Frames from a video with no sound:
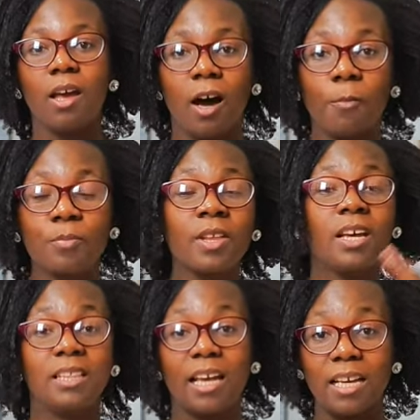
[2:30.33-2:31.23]

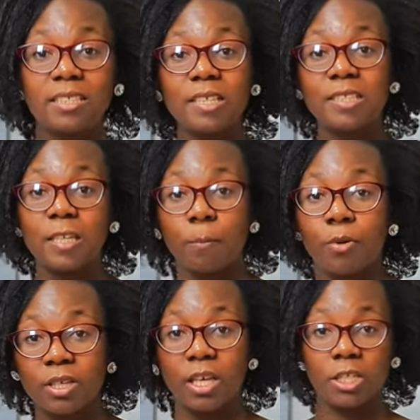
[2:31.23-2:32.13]
there is a
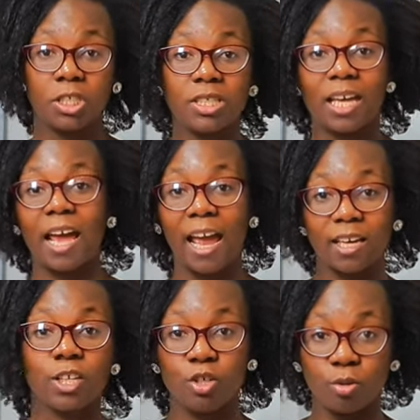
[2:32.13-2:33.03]
separate kitchen that I
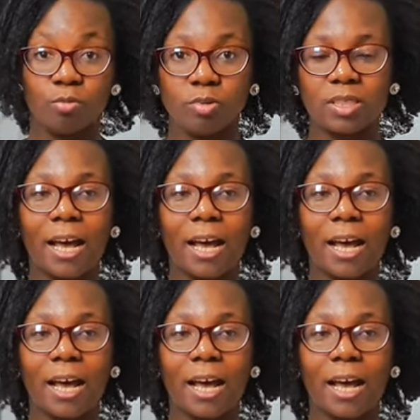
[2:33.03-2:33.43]
can use.